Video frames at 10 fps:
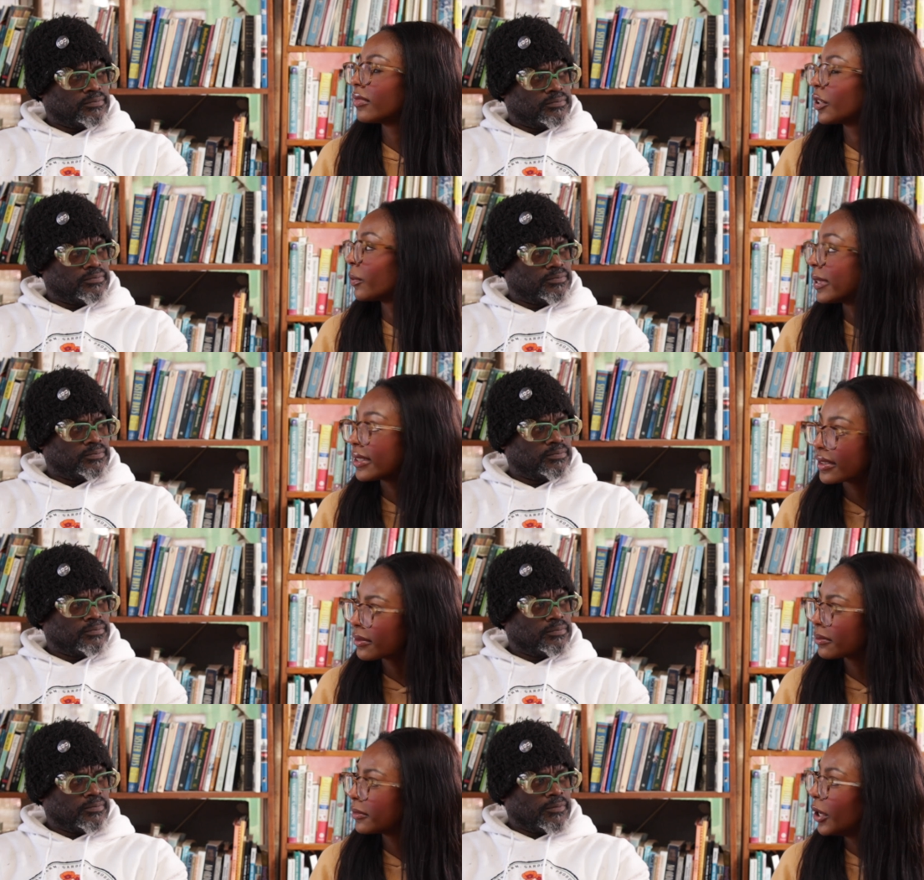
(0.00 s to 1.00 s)
Speaker 1: like
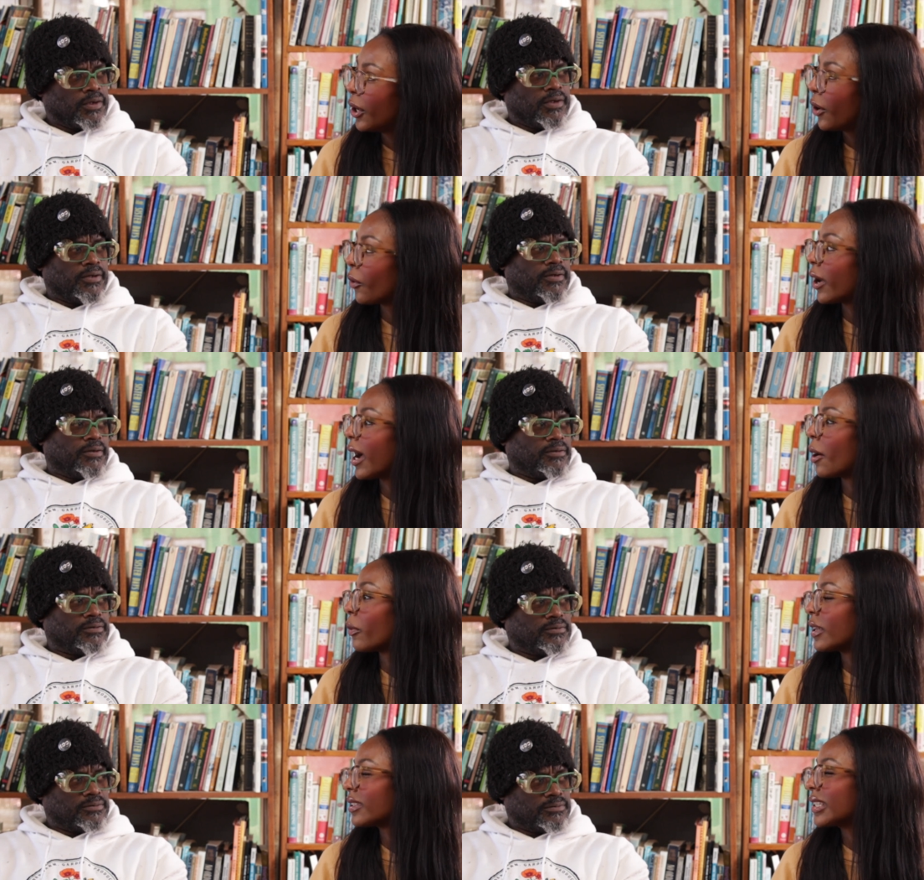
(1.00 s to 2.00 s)
racism or
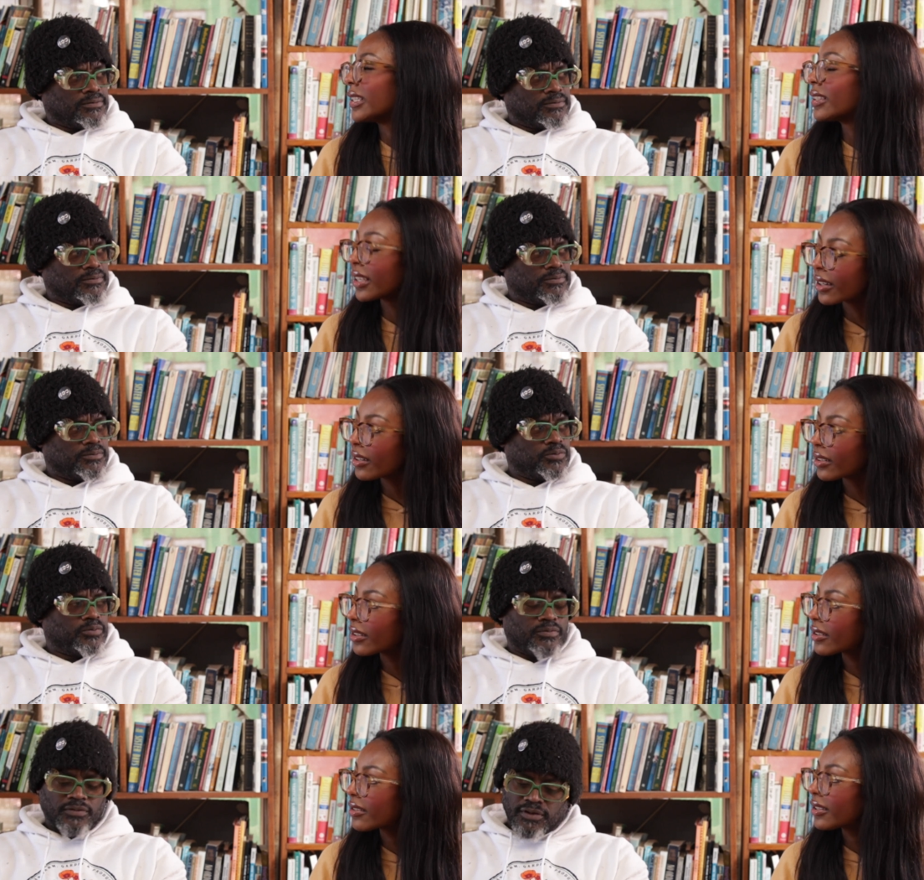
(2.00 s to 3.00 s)
how they see skin
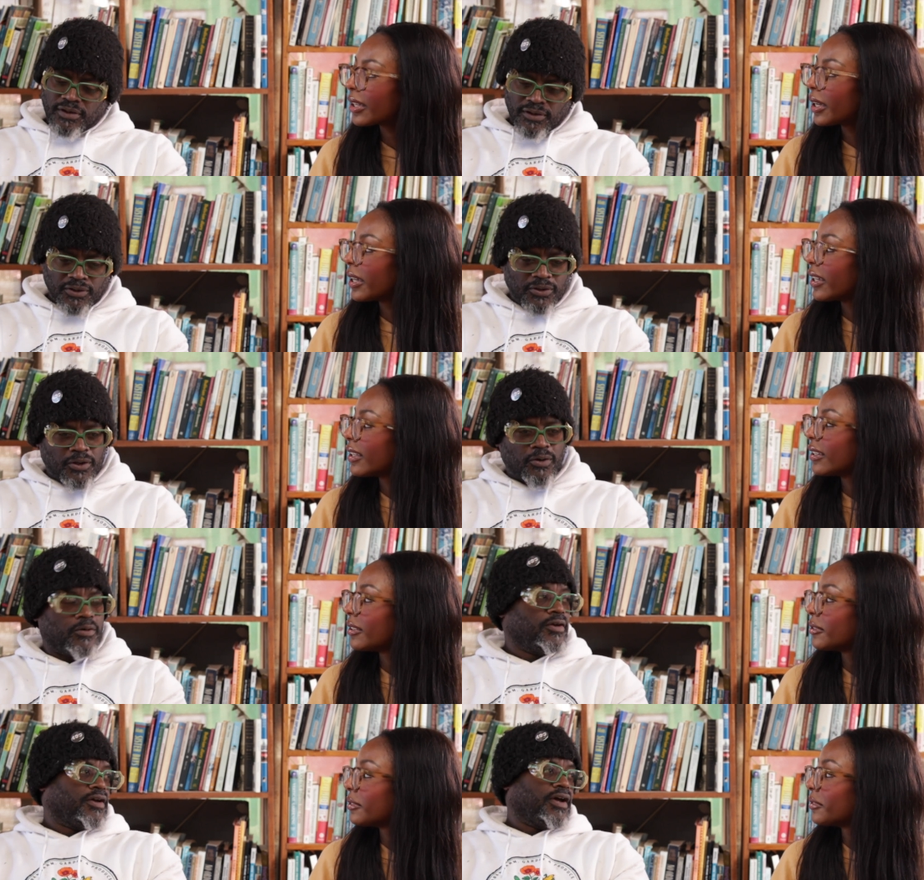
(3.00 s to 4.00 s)
color.
Speaker 2: You
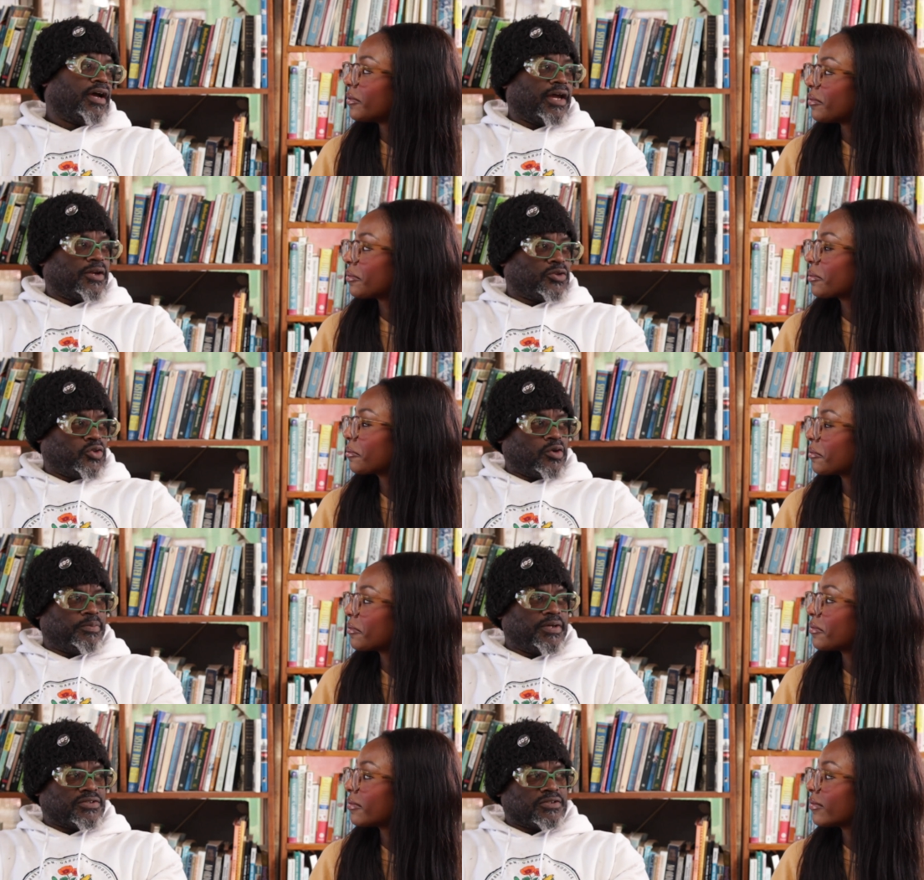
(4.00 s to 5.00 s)
know, I got a
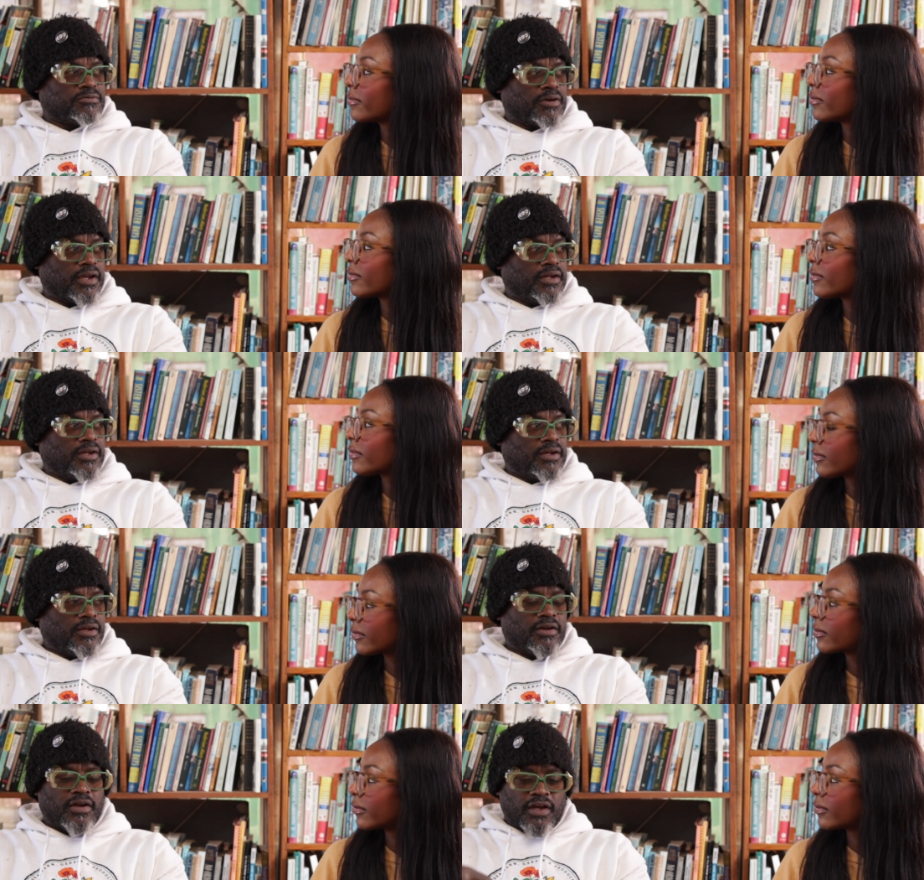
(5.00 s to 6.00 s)
tour business, right?
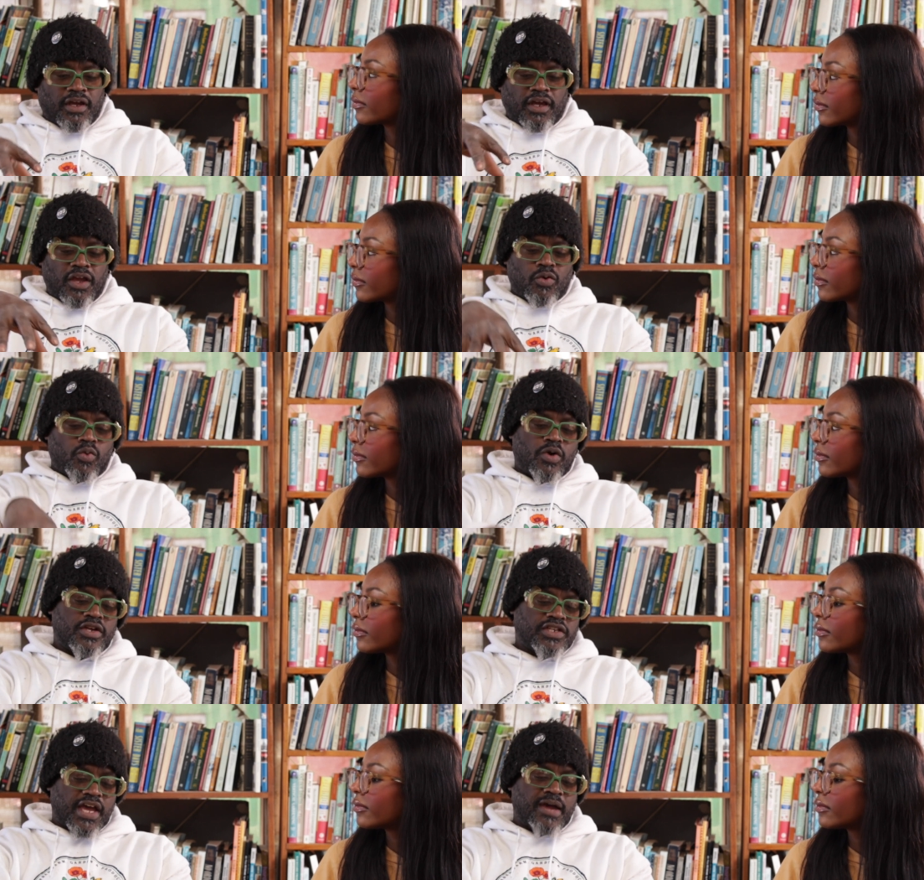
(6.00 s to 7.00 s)
And
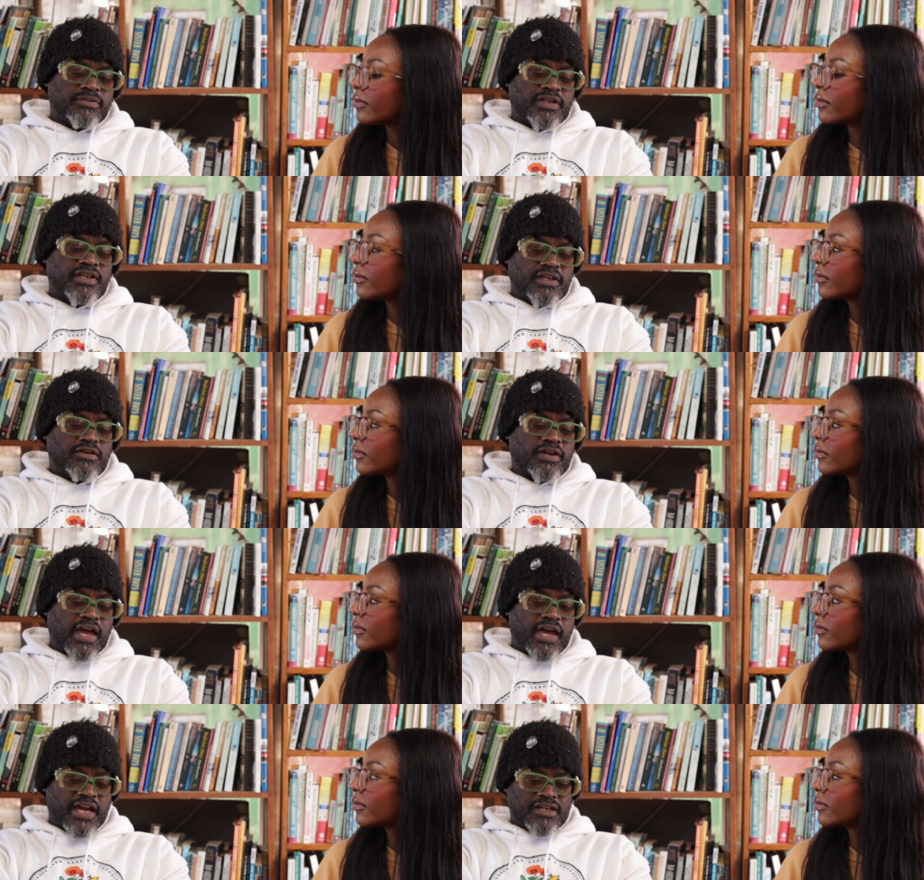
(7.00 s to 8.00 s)
what's happening here
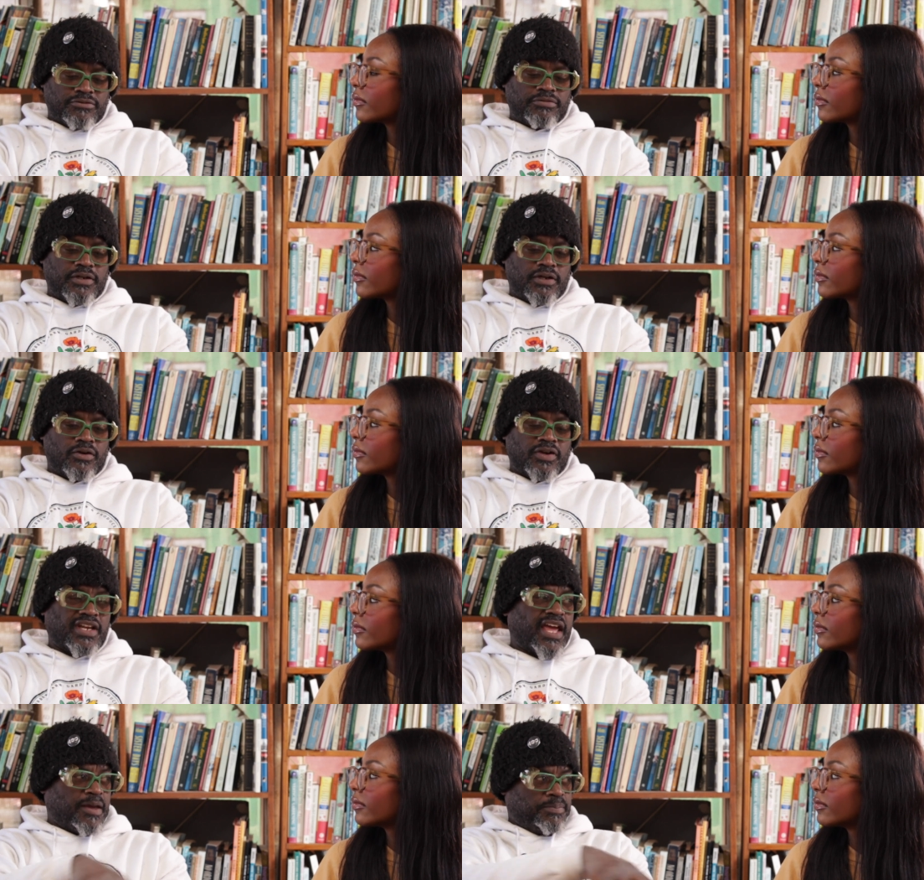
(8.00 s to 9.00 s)
in Asheville,
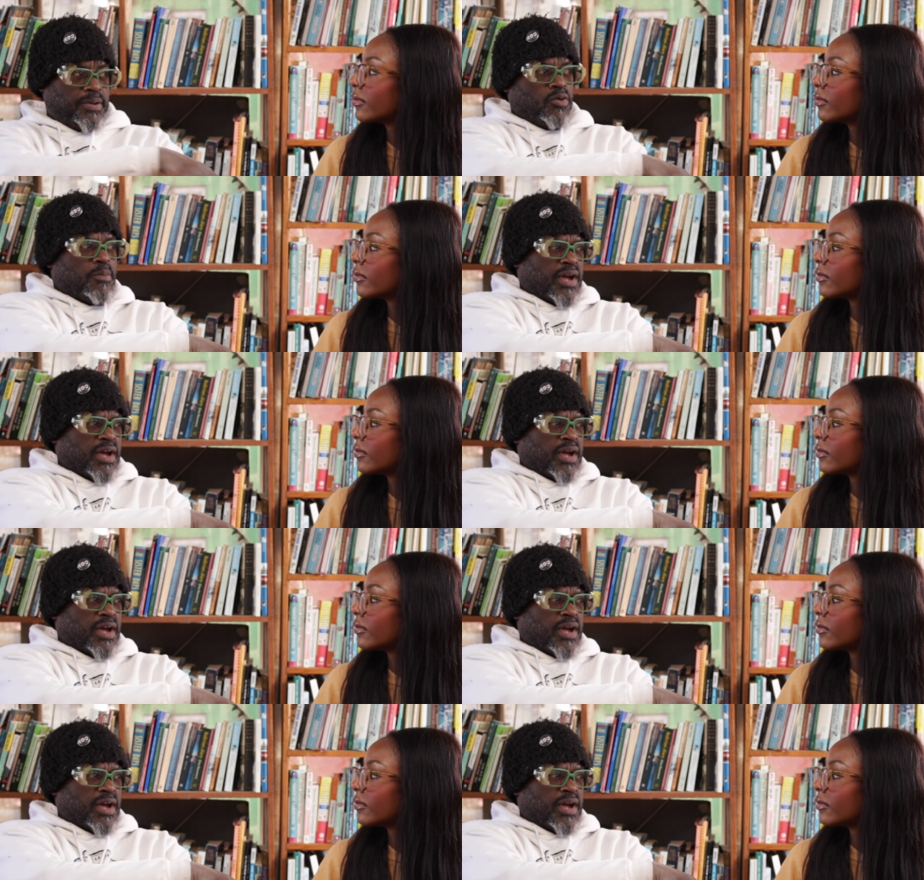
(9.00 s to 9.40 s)
and I have people on